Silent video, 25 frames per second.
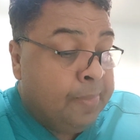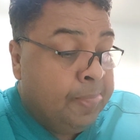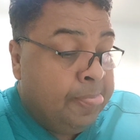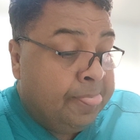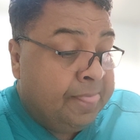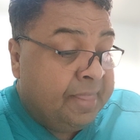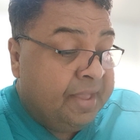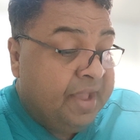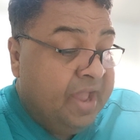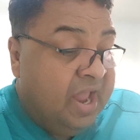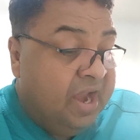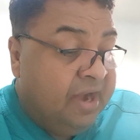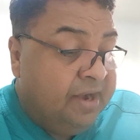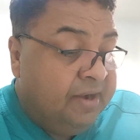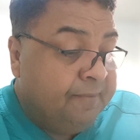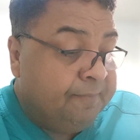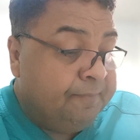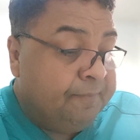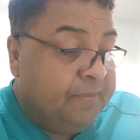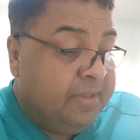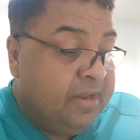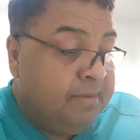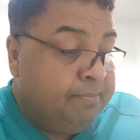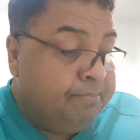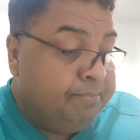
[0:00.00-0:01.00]
And
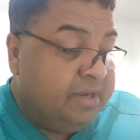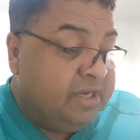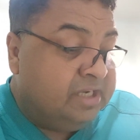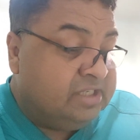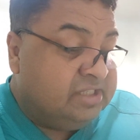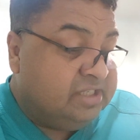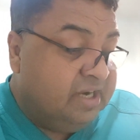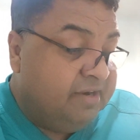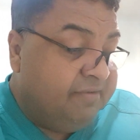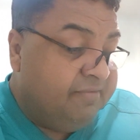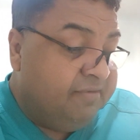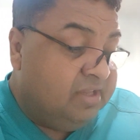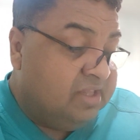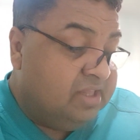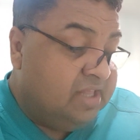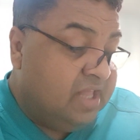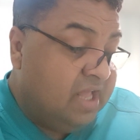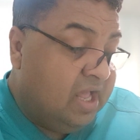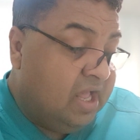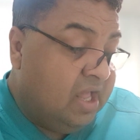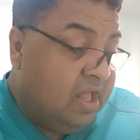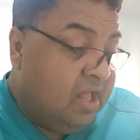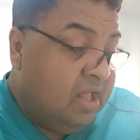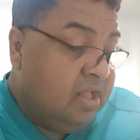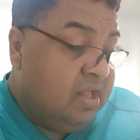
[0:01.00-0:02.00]
in patient with
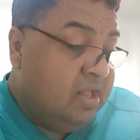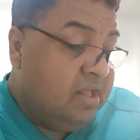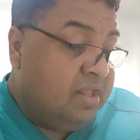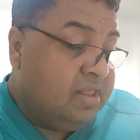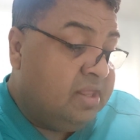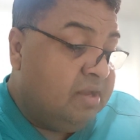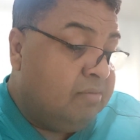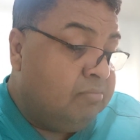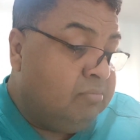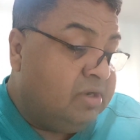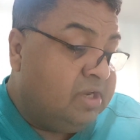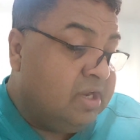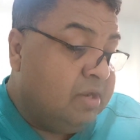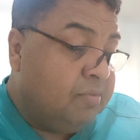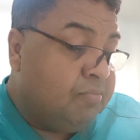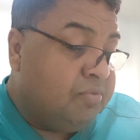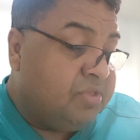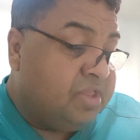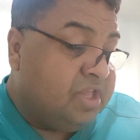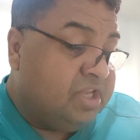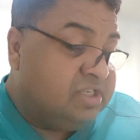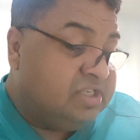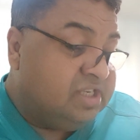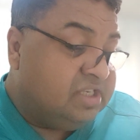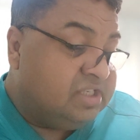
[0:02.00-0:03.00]
the symptoms
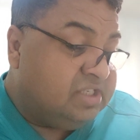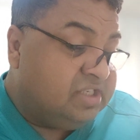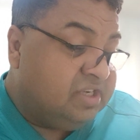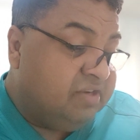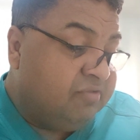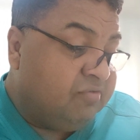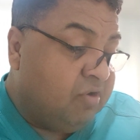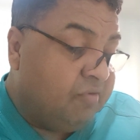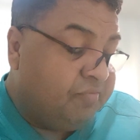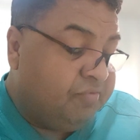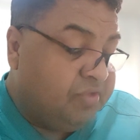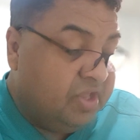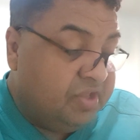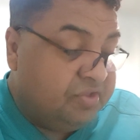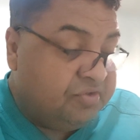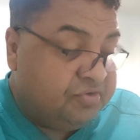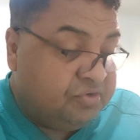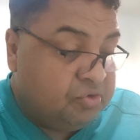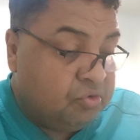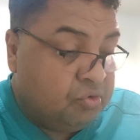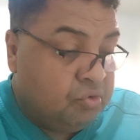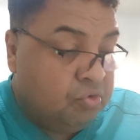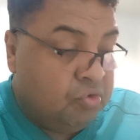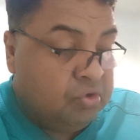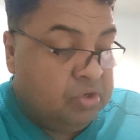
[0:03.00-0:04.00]
suggestive of the
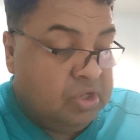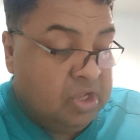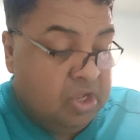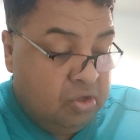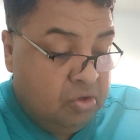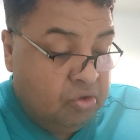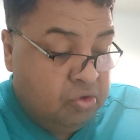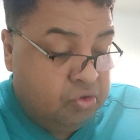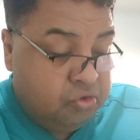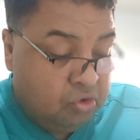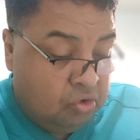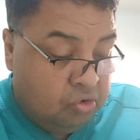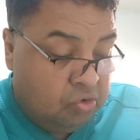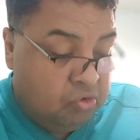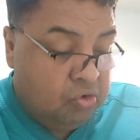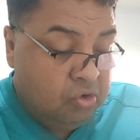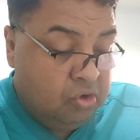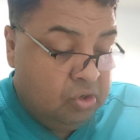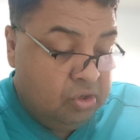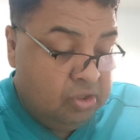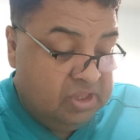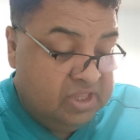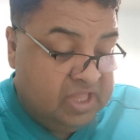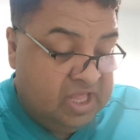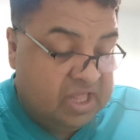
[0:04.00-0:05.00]
stroke, so
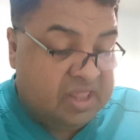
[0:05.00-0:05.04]
the